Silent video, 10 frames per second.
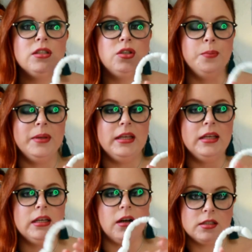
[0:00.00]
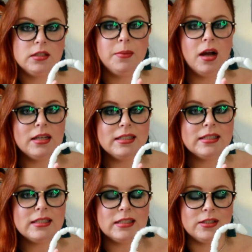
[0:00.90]
to be
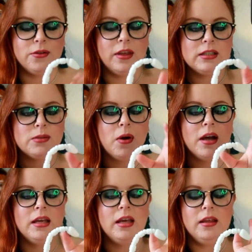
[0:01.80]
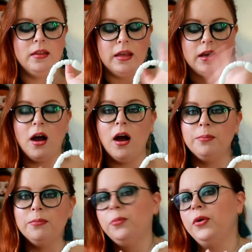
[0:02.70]
customized, so that's why they
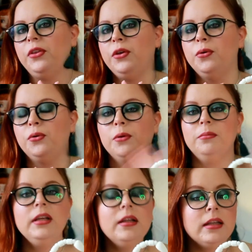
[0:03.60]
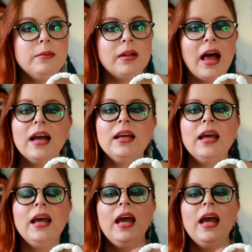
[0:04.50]
come with you completely blank.